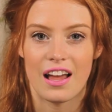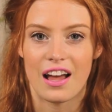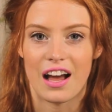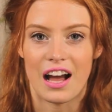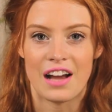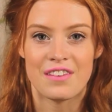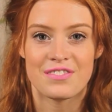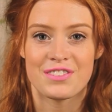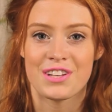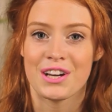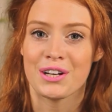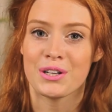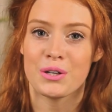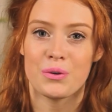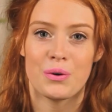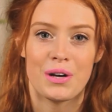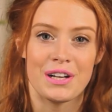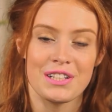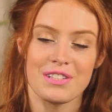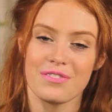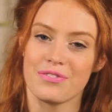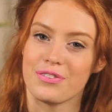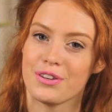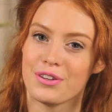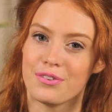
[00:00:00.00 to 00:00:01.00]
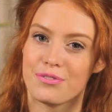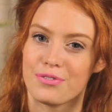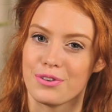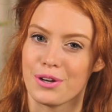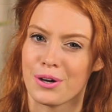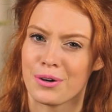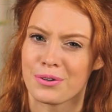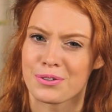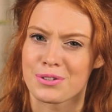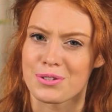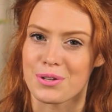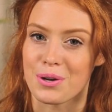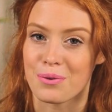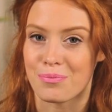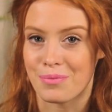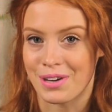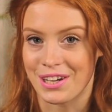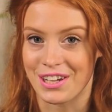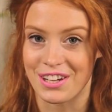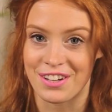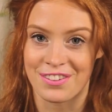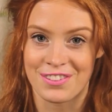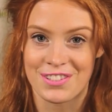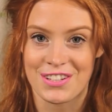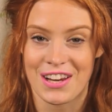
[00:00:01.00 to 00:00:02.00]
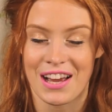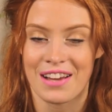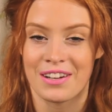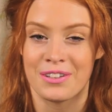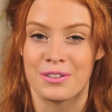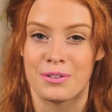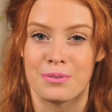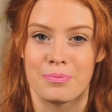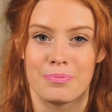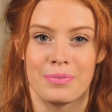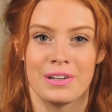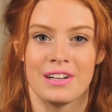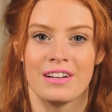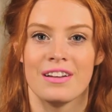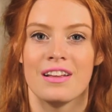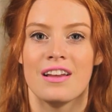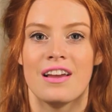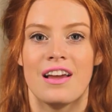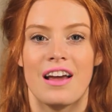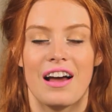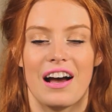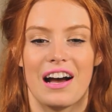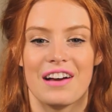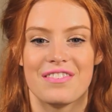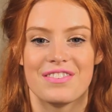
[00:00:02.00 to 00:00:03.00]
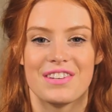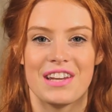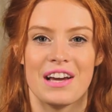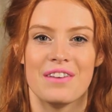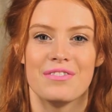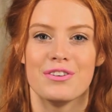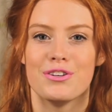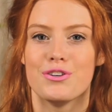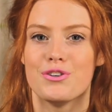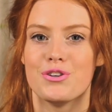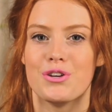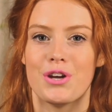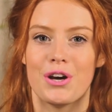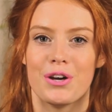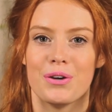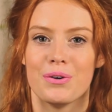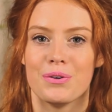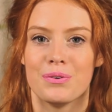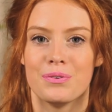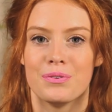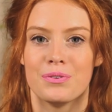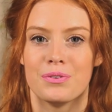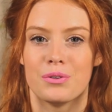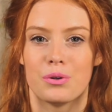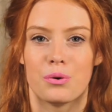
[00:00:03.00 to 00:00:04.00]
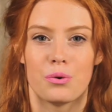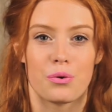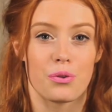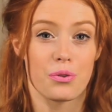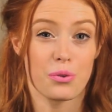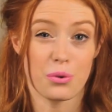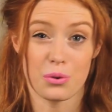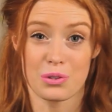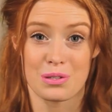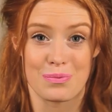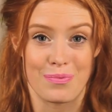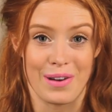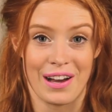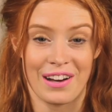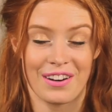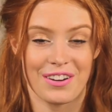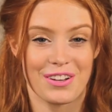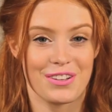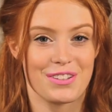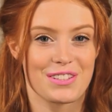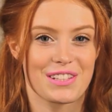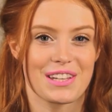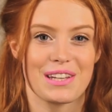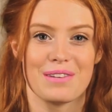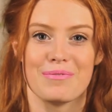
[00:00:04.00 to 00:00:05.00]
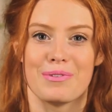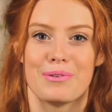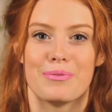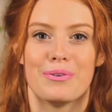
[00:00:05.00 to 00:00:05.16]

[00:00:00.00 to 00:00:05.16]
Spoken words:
I've done quite a few vlogs on my own channel, but I've never known or thought about who's going to be